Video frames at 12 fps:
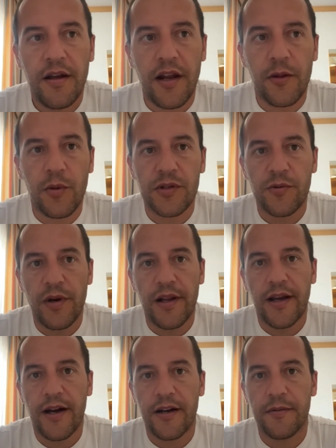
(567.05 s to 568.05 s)
it was
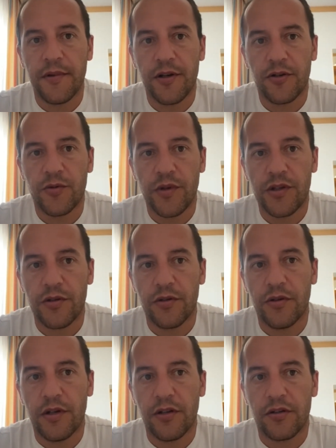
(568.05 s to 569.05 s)
really hard because we
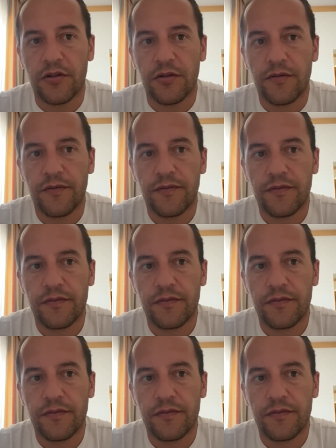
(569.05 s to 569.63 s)
saw a lot of